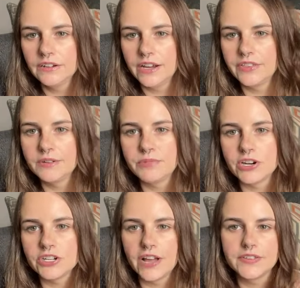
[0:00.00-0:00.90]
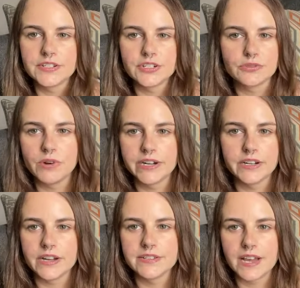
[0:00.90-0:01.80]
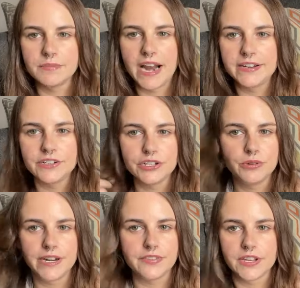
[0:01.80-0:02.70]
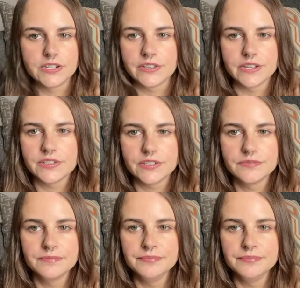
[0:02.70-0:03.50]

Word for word: and then brush it out, this is just what it does. I mean, I didn't do anything to this.